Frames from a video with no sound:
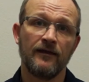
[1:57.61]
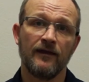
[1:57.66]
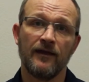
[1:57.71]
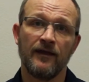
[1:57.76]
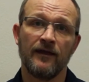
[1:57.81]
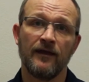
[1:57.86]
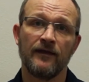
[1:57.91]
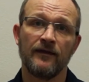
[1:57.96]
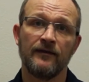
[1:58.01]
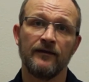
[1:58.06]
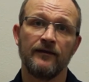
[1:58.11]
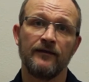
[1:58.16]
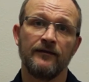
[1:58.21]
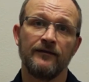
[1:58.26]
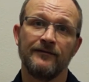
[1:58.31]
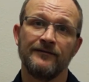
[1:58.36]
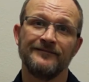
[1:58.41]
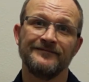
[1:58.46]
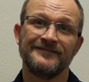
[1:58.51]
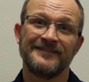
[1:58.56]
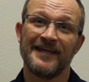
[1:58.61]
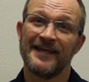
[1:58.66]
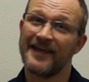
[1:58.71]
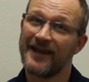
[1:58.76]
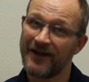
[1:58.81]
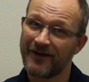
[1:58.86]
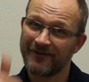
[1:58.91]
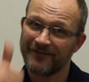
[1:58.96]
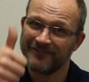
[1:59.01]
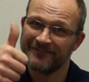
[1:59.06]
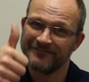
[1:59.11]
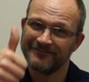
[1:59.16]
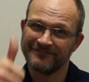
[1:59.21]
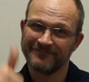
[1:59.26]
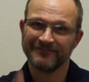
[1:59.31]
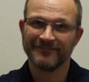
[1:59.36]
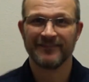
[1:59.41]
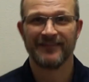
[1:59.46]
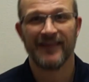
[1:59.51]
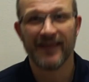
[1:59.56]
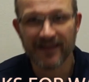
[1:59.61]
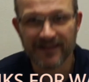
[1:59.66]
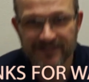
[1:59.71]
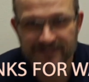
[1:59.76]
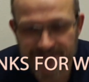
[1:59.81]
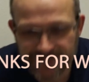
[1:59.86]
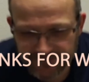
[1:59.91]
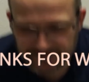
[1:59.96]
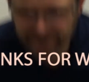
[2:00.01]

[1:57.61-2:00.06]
and take care. Thanks.